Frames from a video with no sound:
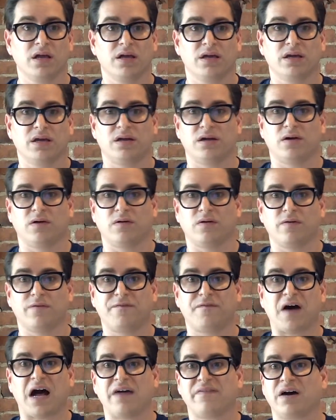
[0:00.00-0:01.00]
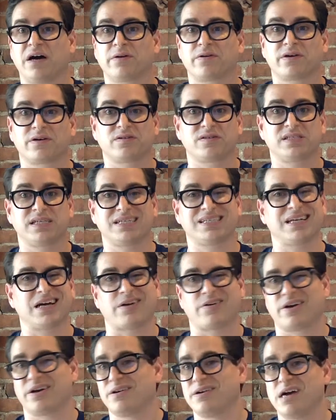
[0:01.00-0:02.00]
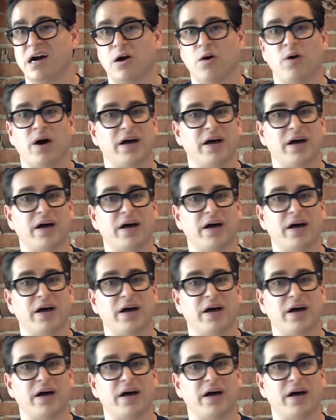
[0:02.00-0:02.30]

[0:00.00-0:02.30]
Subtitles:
500 or 600, no.